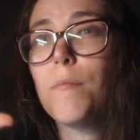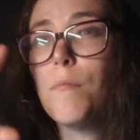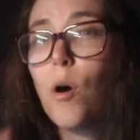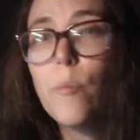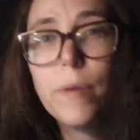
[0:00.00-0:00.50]

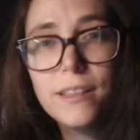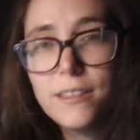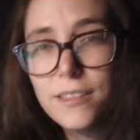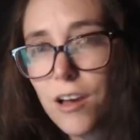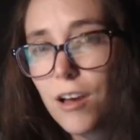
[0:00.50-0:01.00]

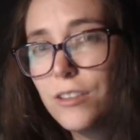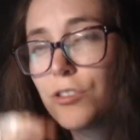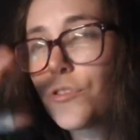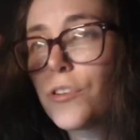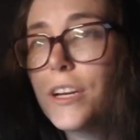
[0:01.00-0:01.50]
moments on
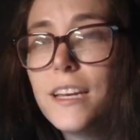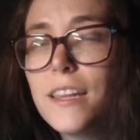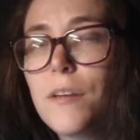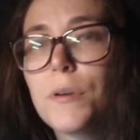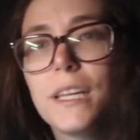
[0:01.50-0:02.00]

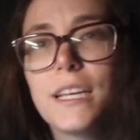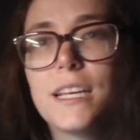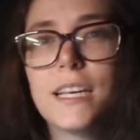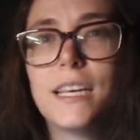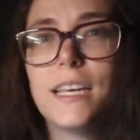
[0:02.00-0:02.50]
screen, they really
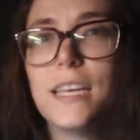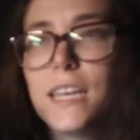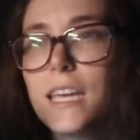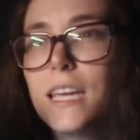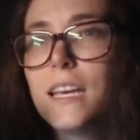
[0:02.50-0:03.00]
didn't
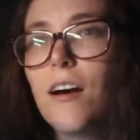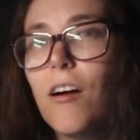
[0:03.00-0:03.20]
need